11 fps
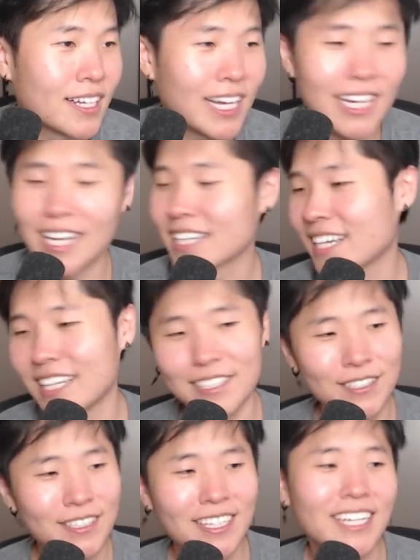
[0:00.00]
I, I can't do
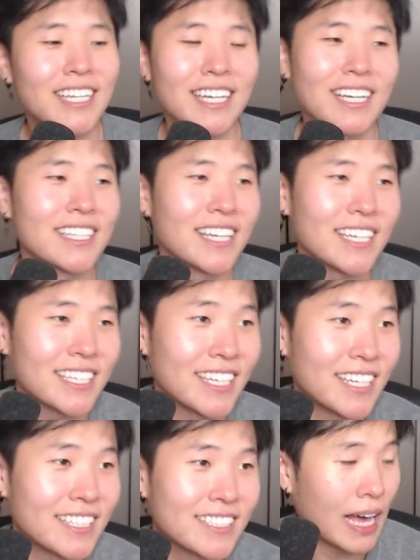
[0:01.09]
it. I can't. I can't.
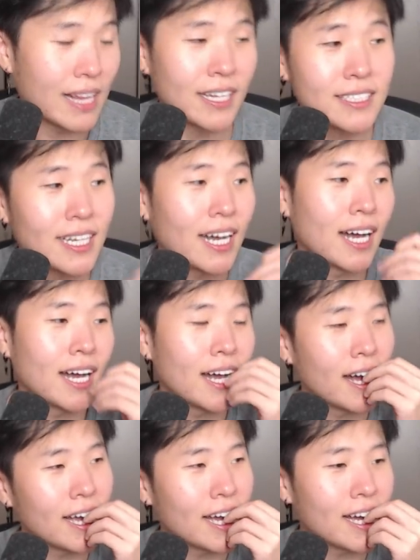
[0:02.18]
I like the...
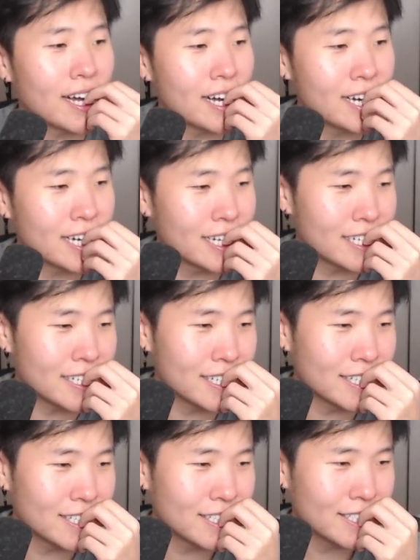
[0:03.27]
I, I don't
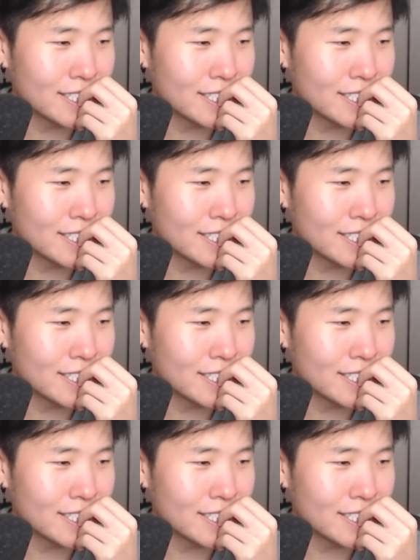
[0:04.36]
know.